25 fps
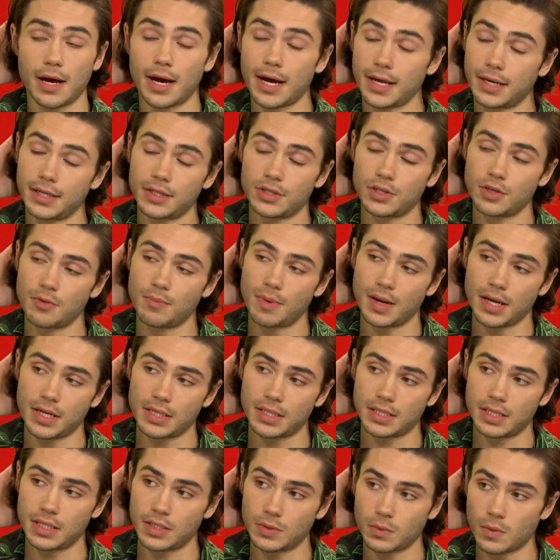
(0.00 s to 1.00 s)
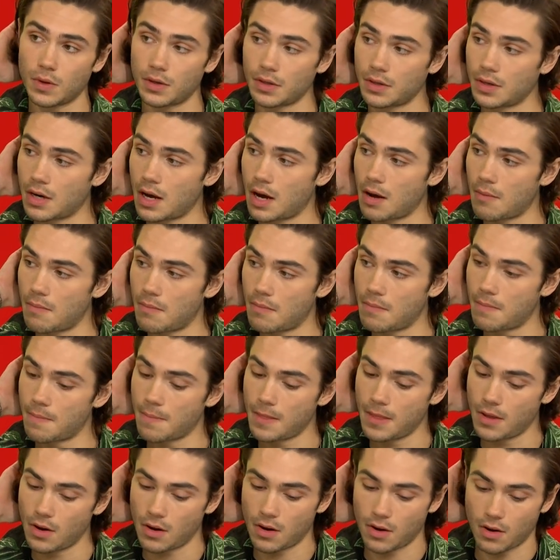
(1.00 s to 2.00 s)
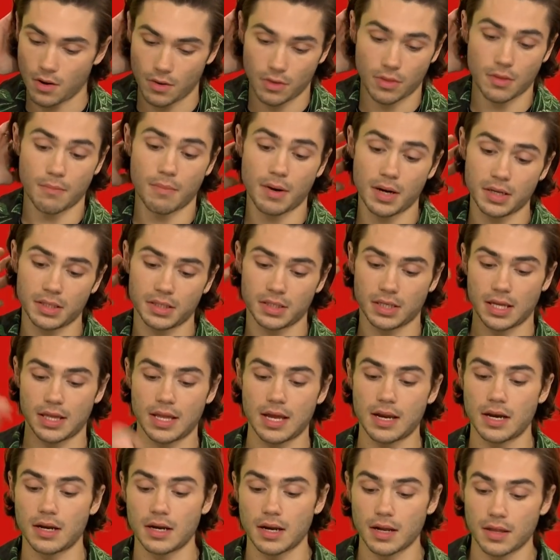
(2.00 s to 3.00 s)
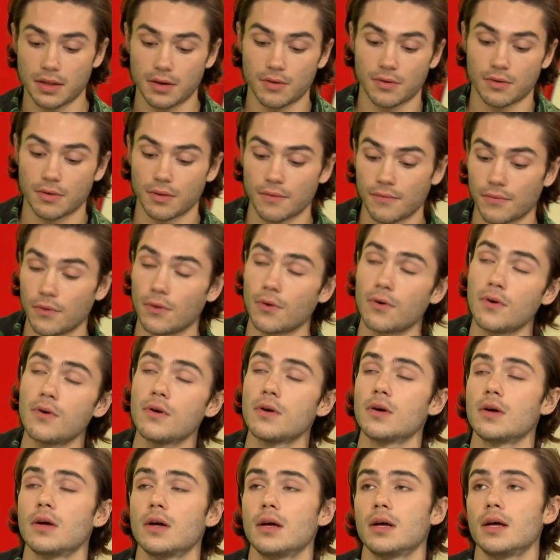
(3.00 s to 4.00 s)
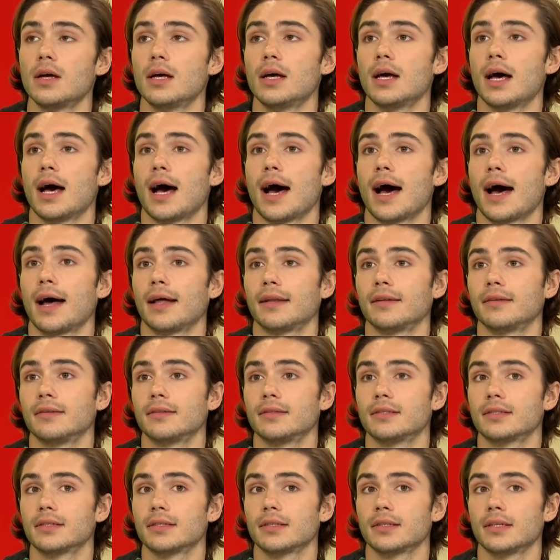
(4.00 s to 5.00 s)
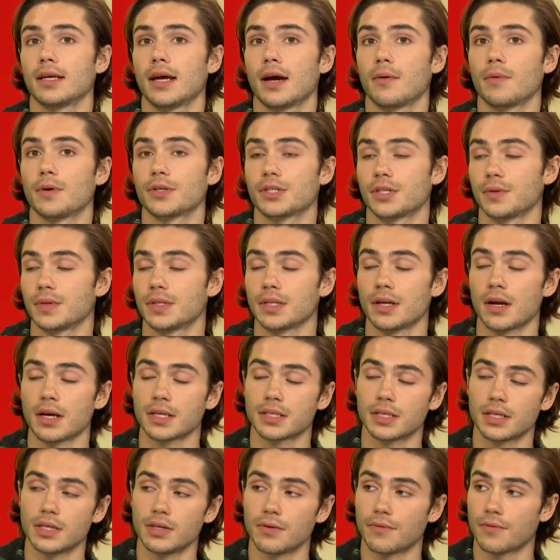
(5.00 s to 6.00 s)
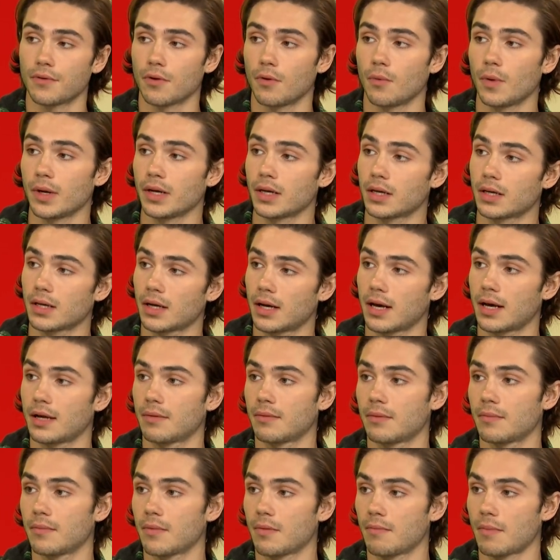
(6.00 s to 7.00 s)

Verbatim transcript: her head in two places, one um, on the bus and then another on the floor. And, yeah, well, she was in I C U for a week, and